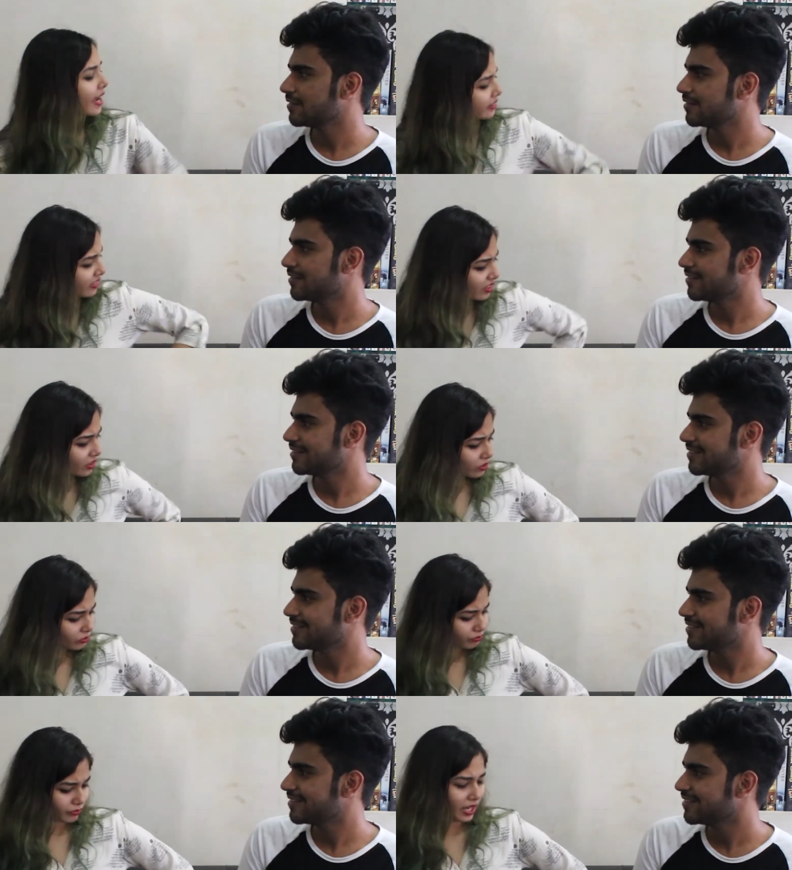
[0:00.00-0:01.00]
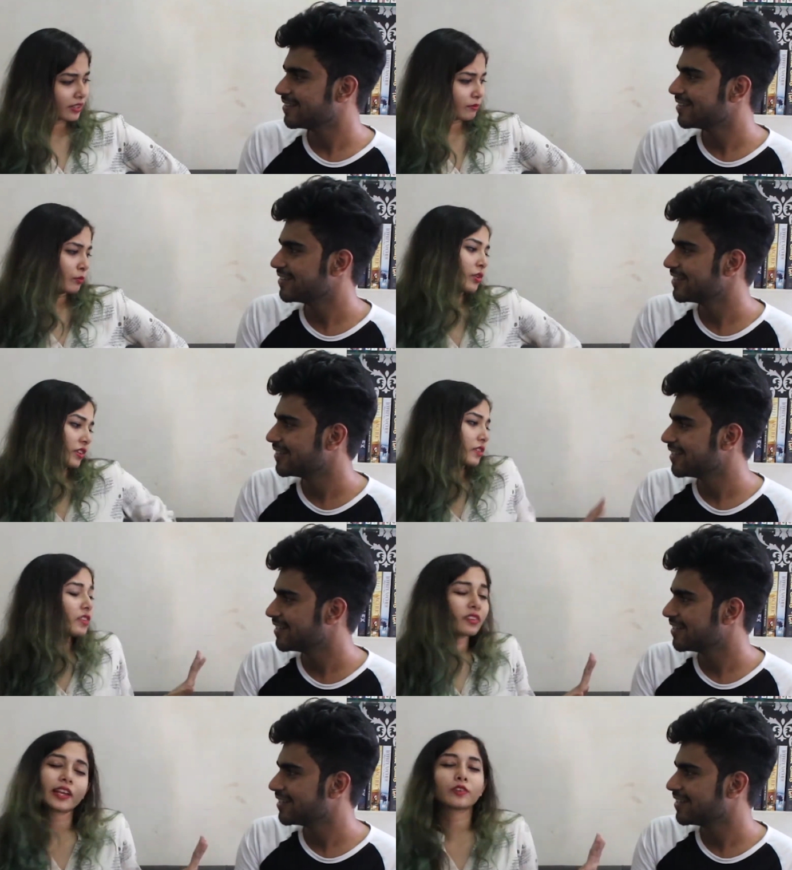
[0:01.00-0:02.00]
Speaker 1: I think you okay,
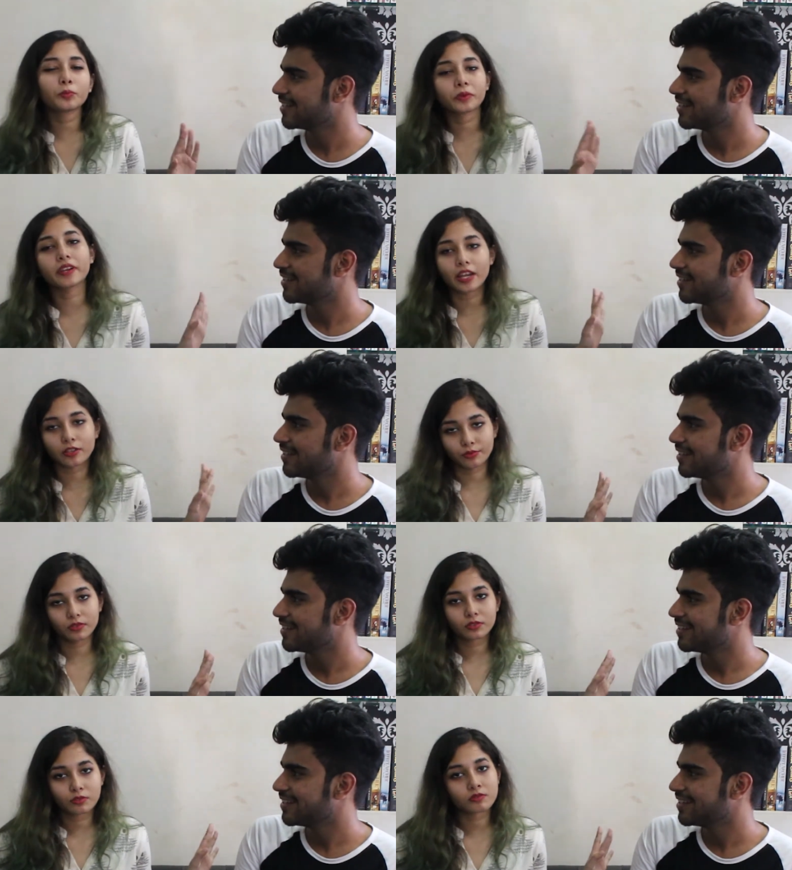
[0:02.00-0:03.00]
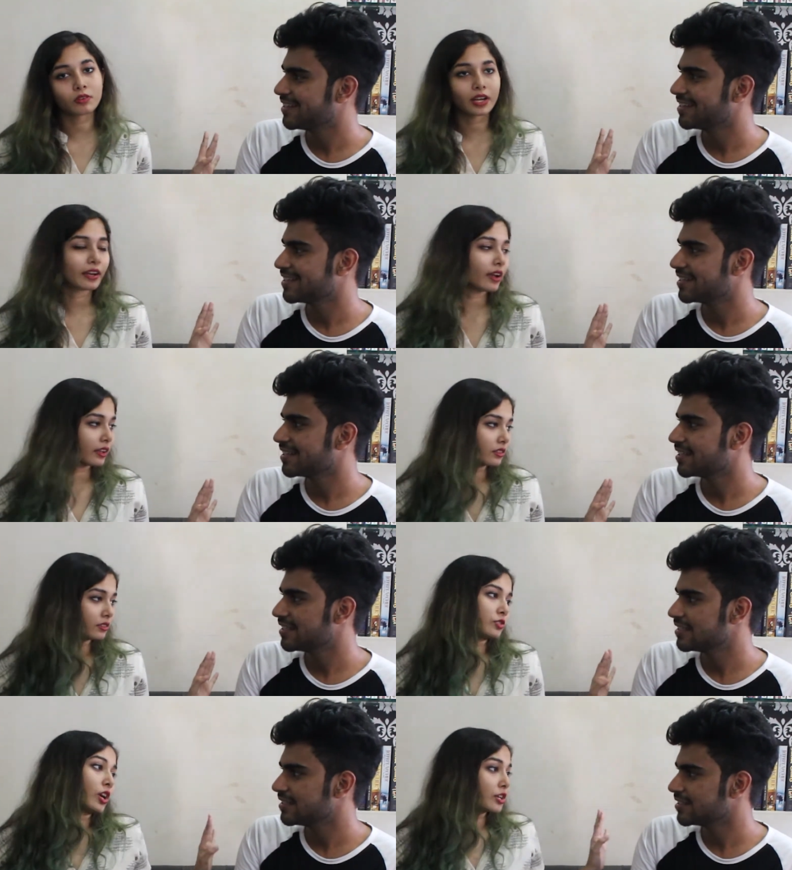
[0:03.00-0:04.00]
this is super casual, so it's not I
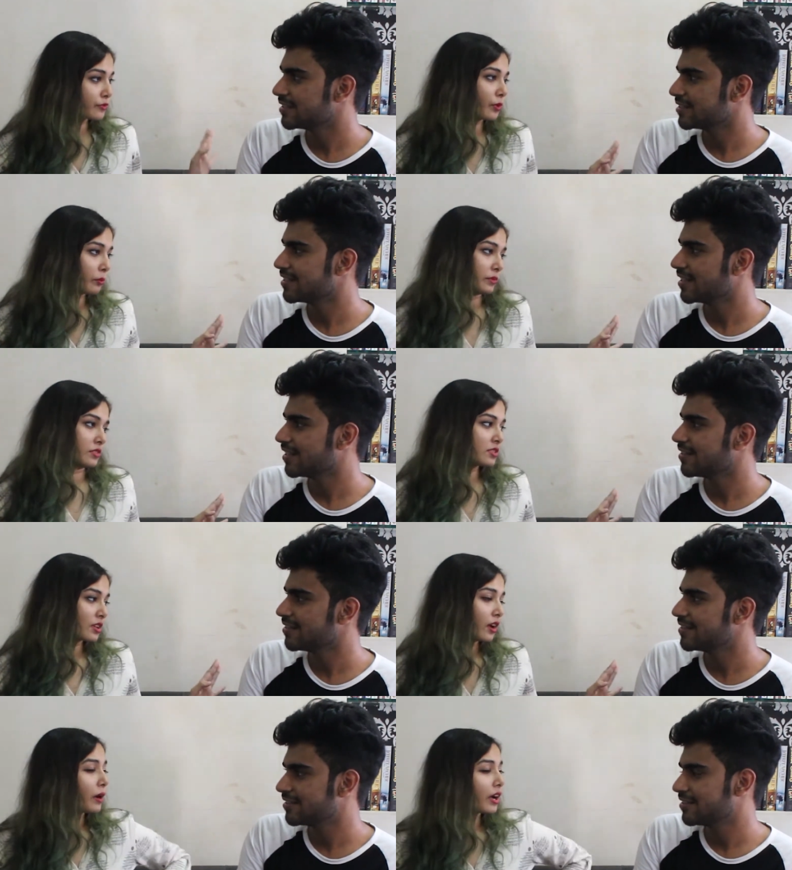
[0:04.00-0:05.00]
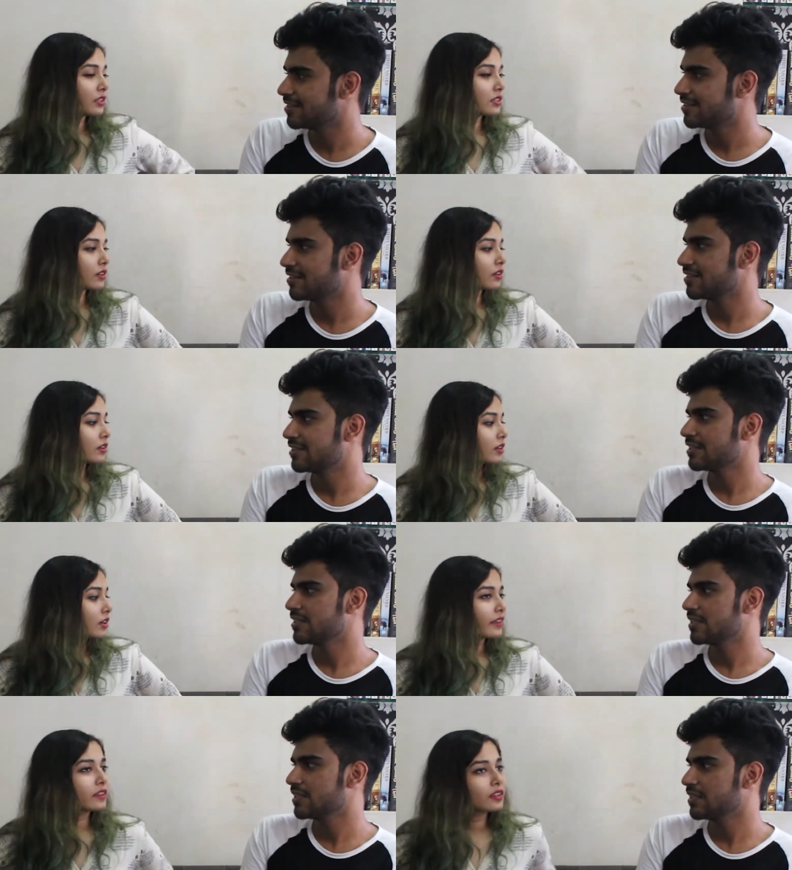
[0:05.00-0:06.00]
can judge from this. But
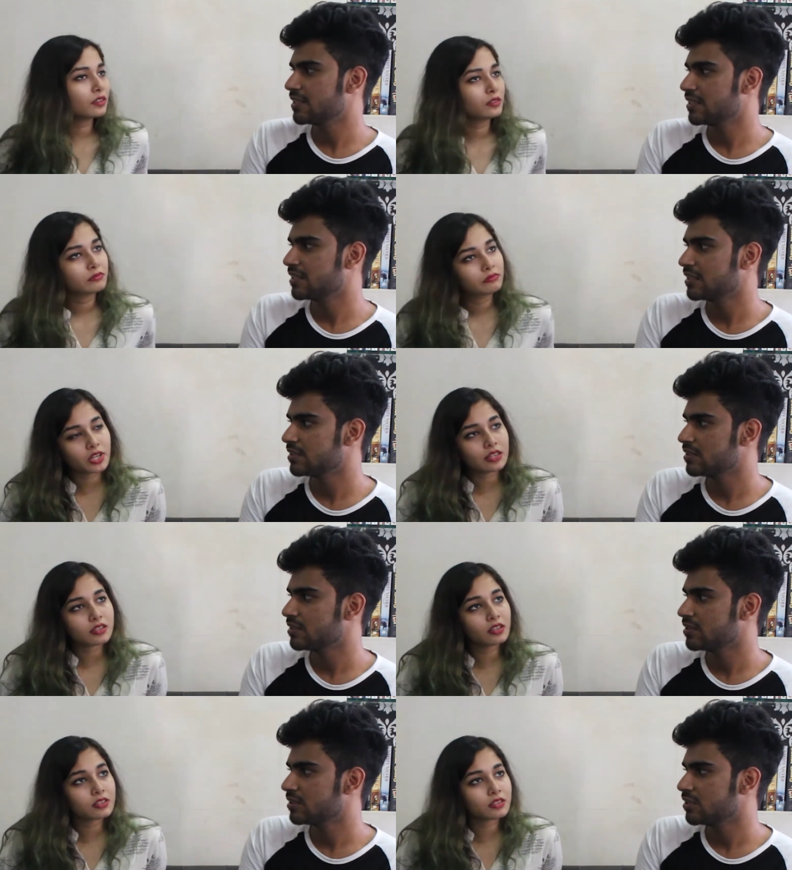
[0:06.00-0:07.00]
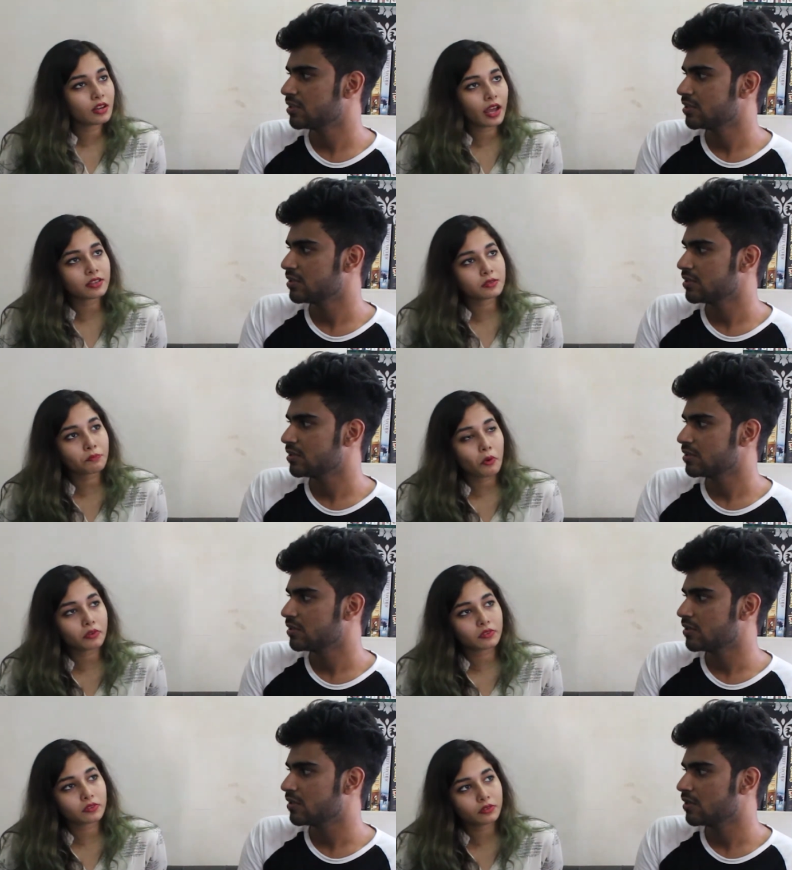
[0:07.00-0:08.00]
I think dressing isn't as
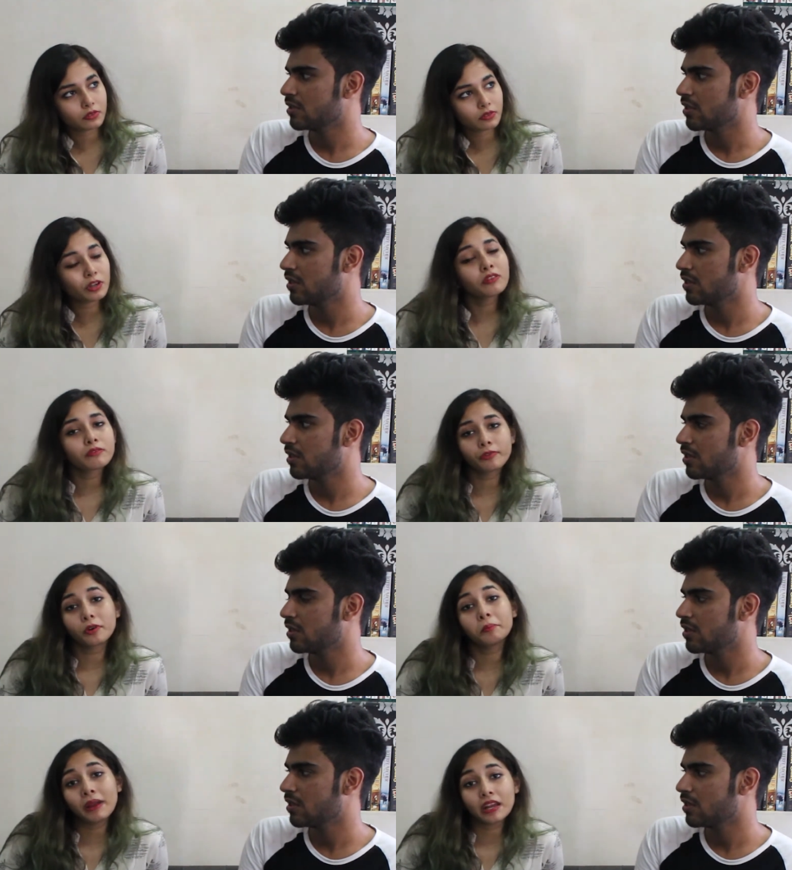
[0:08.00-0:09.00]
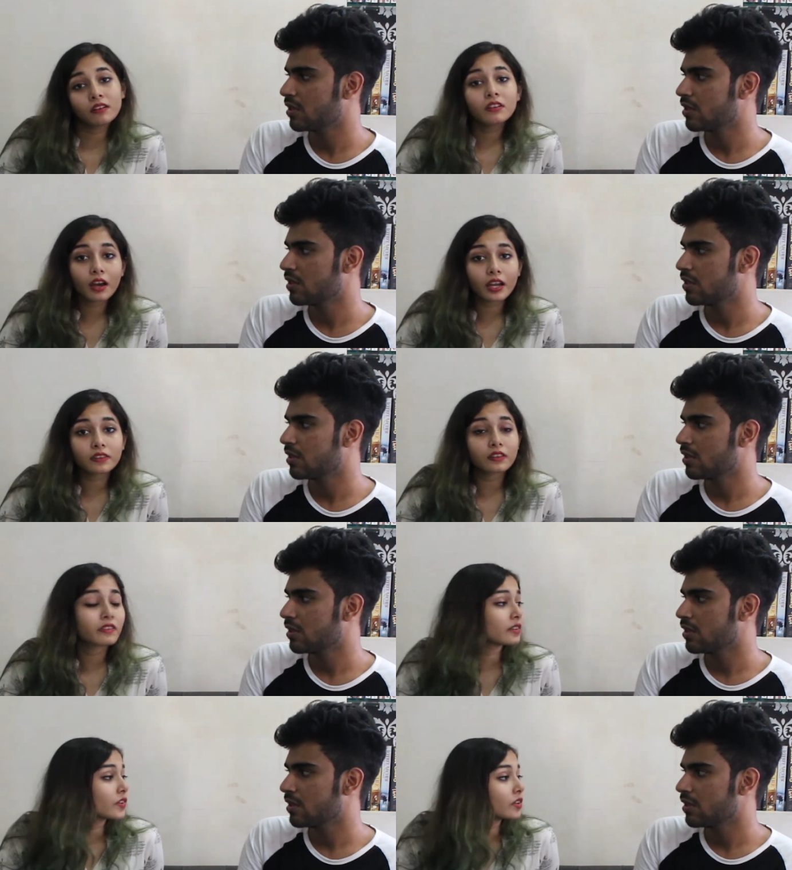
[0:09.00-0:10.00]
important. For men, I think
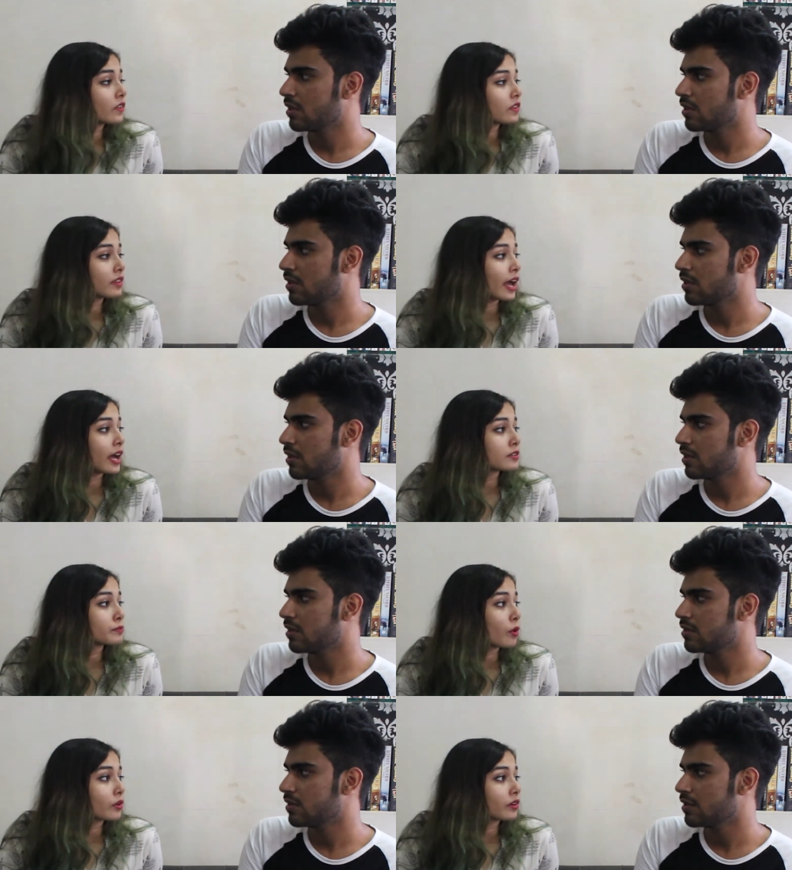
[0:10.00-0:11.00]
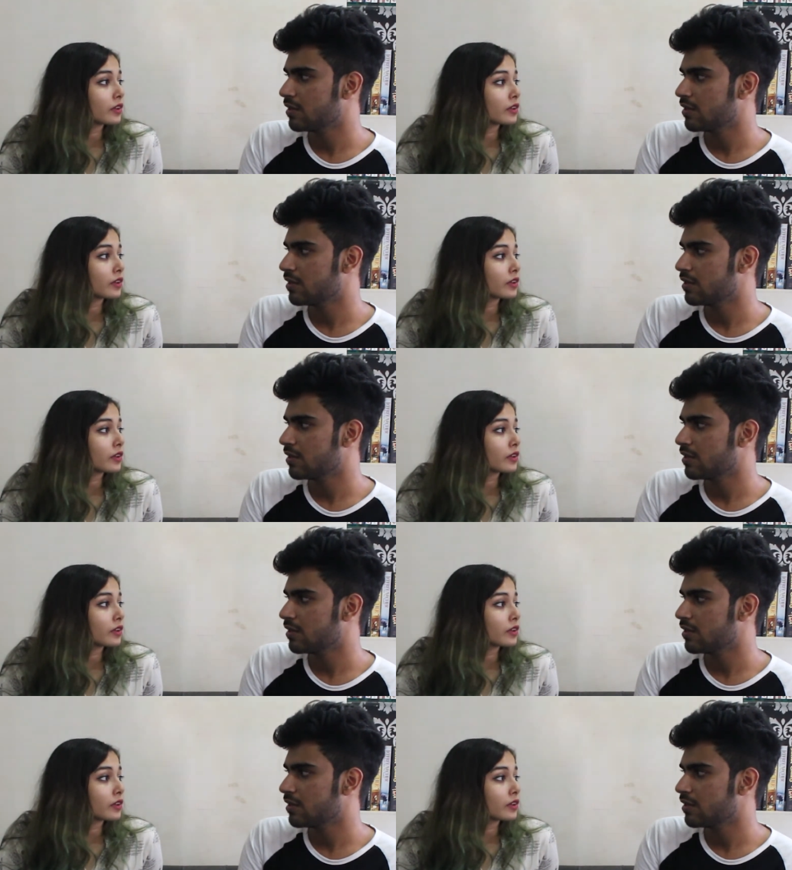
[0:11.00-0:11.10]
dressing isn't as important